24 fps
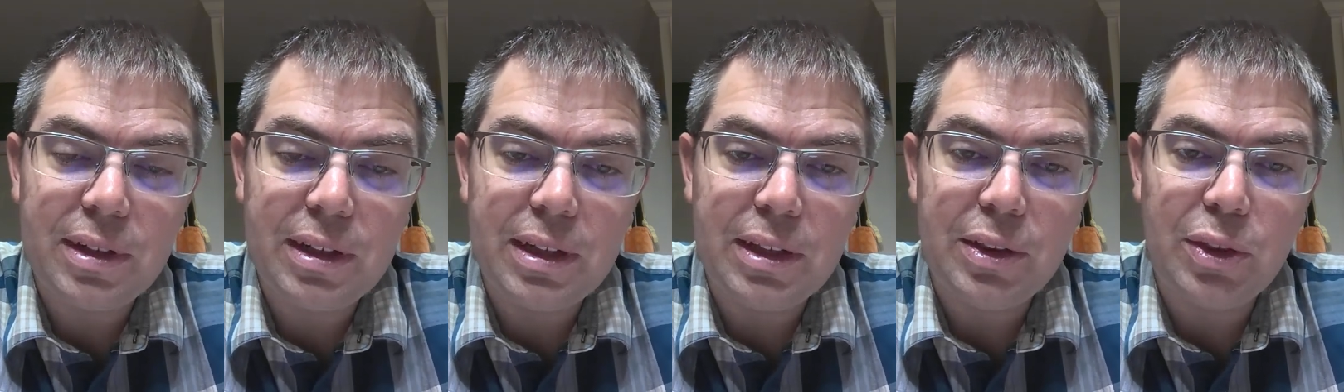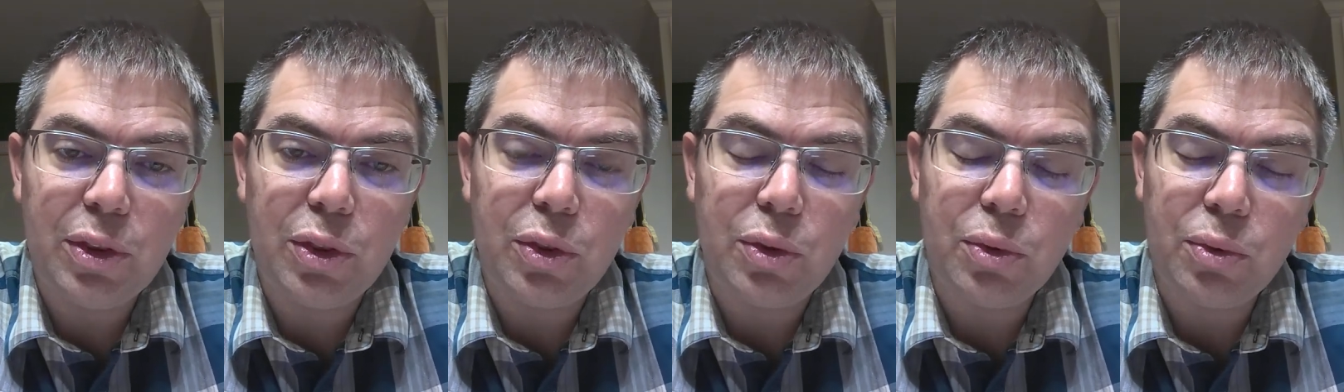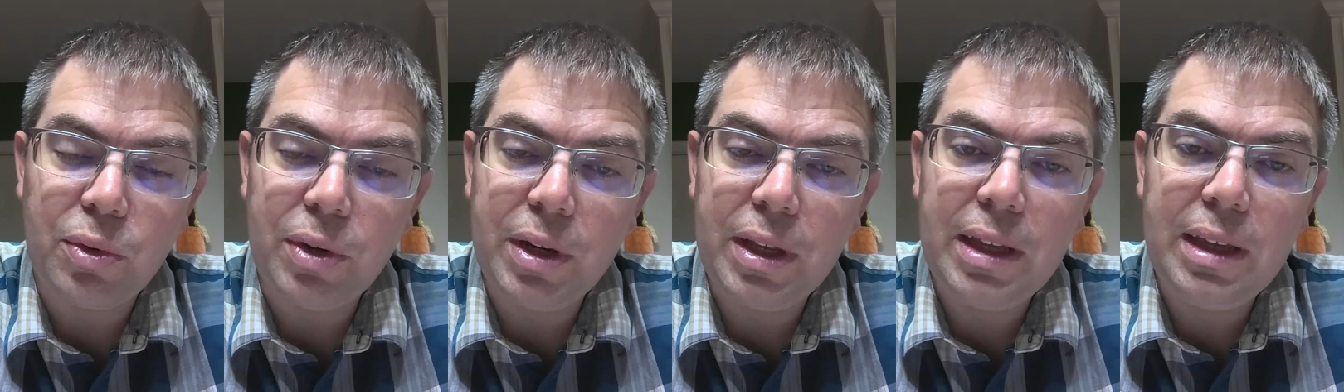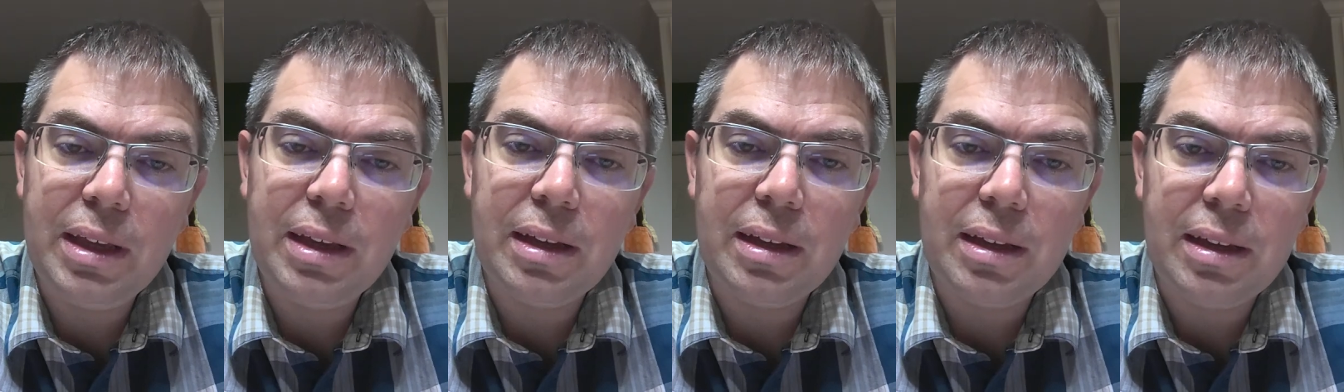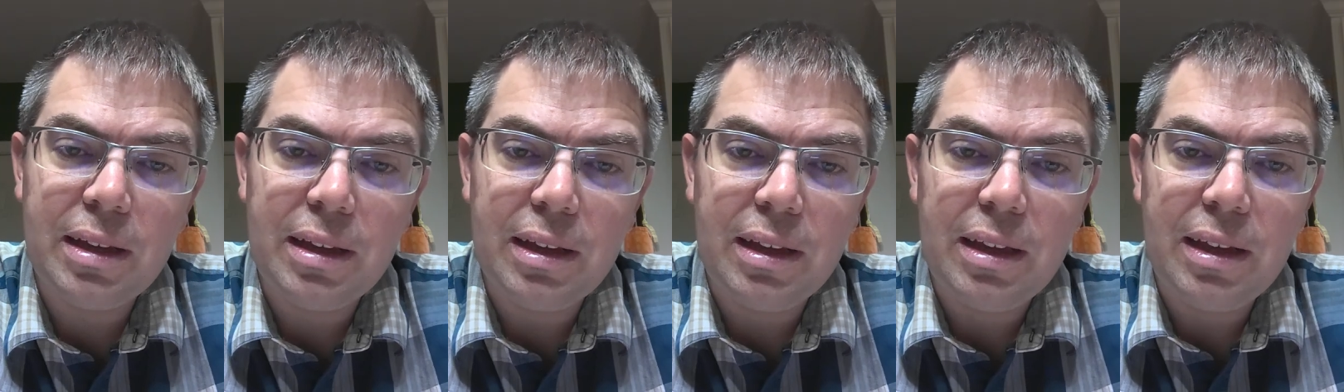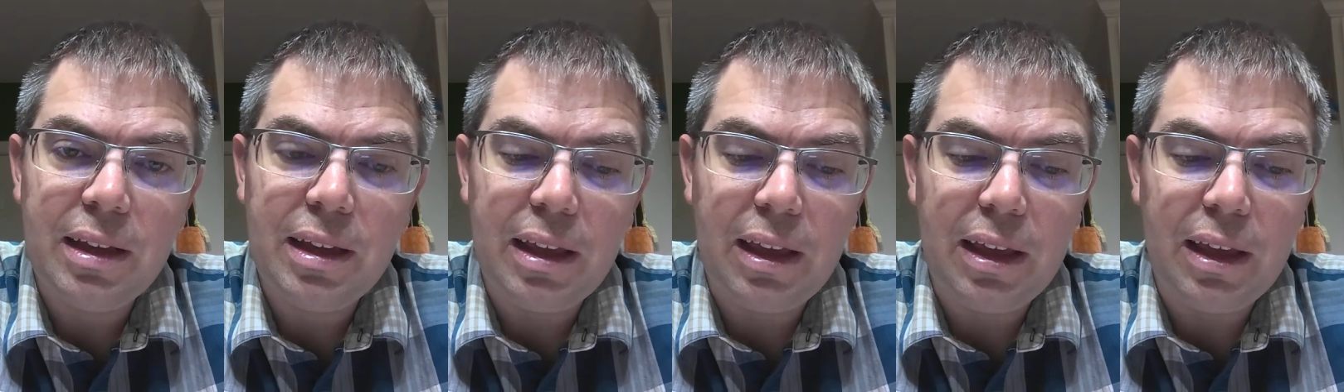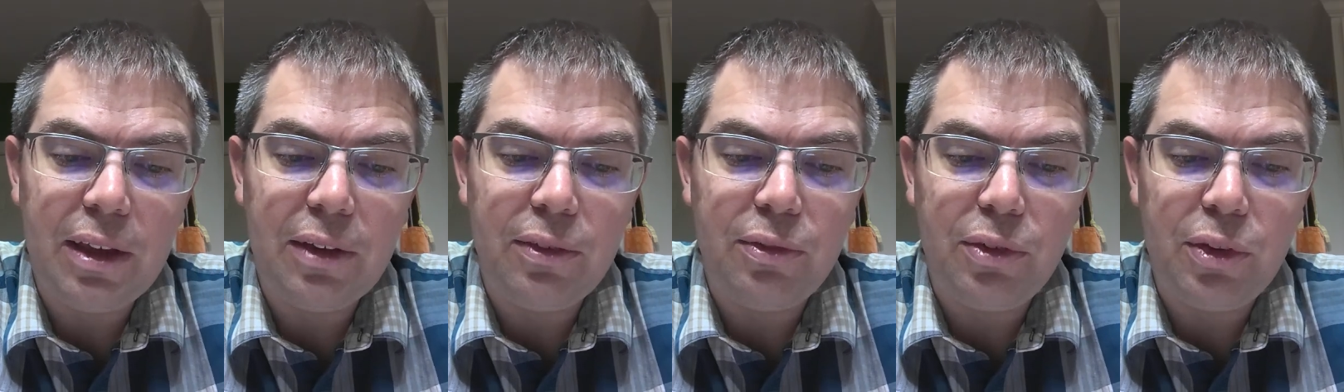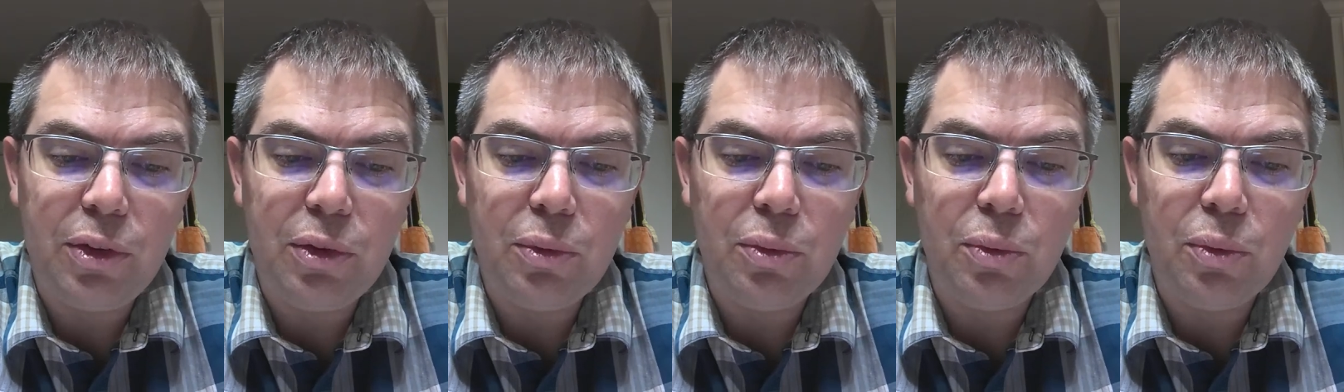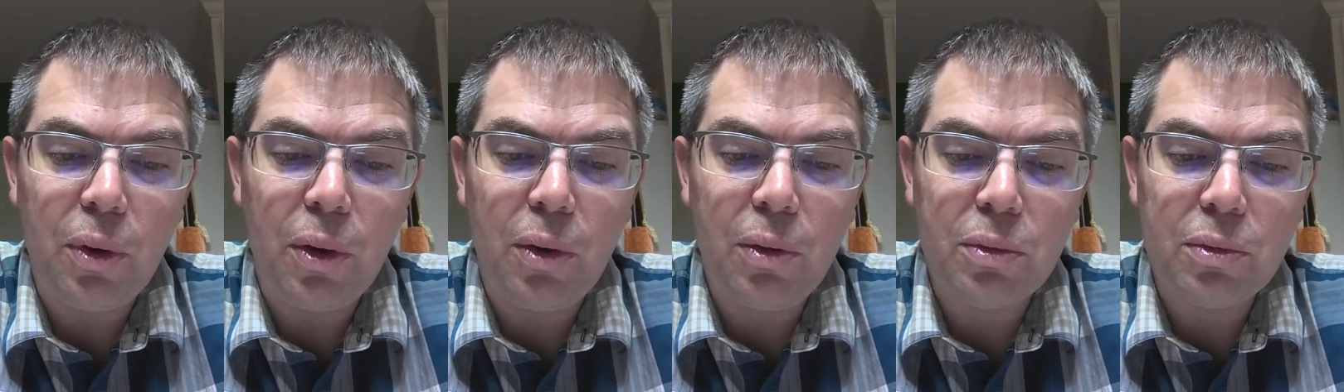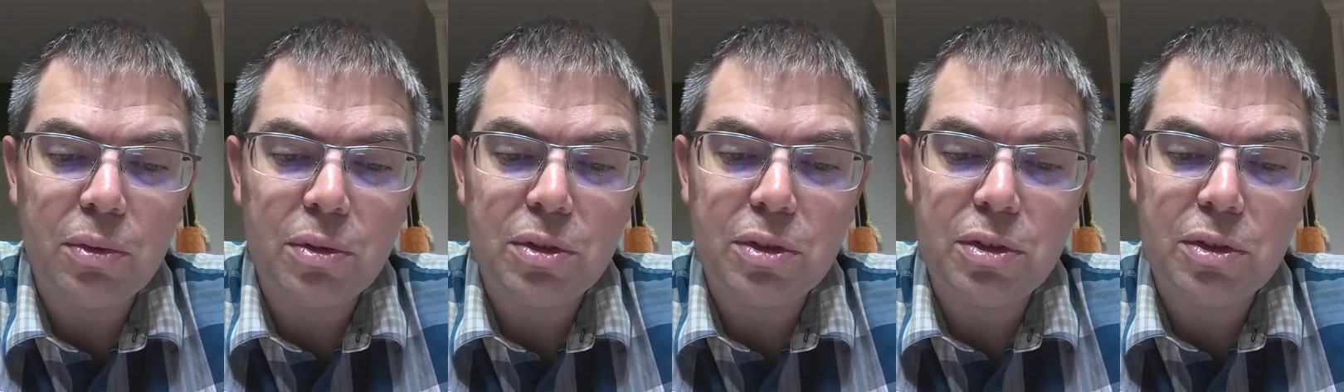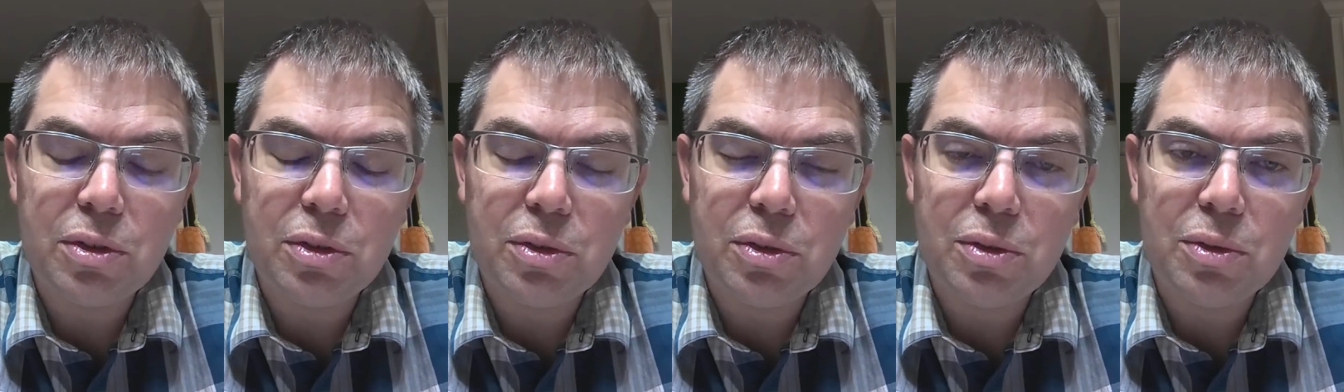And three, if you won't